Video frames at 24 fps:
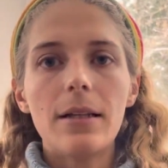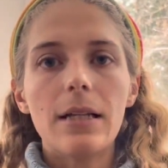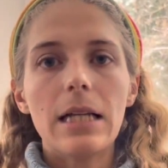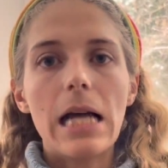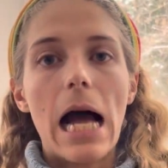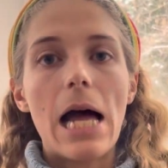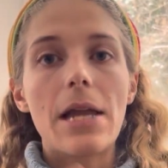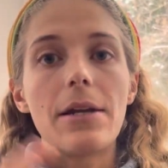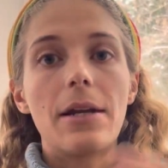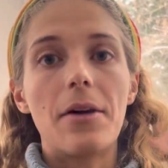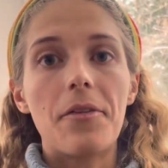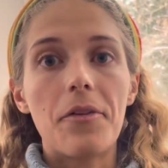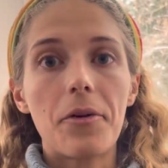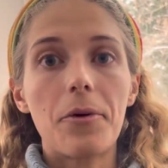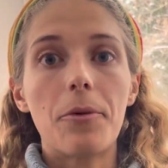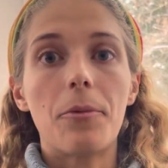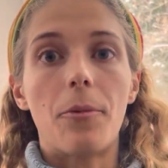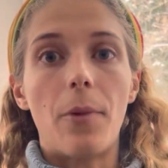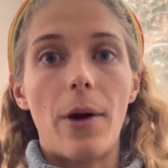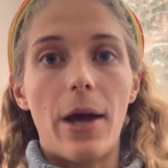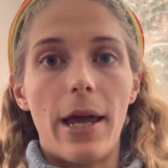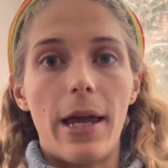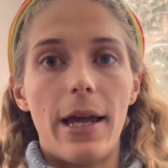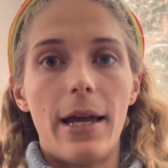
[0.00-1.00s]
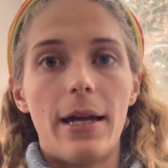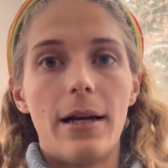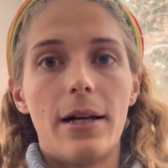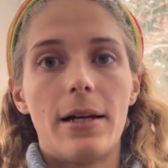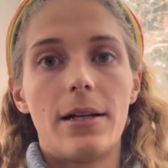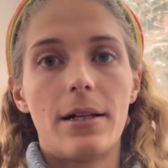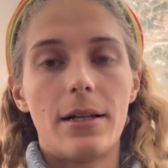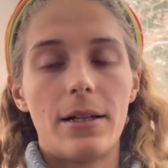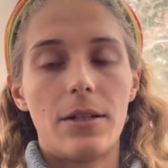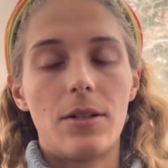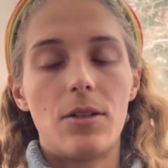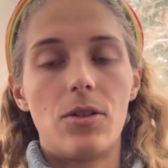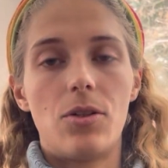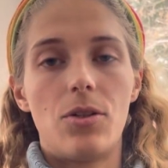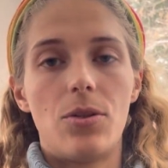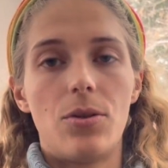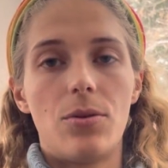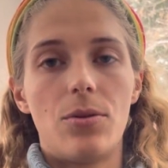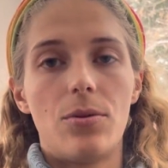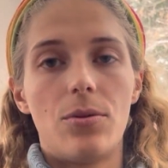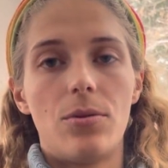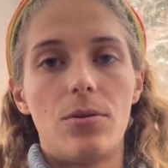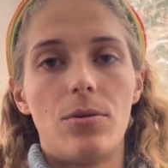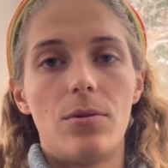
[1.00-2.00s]
Another way
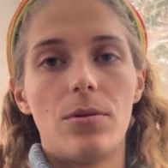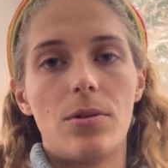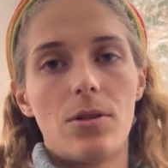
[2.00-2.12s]
to,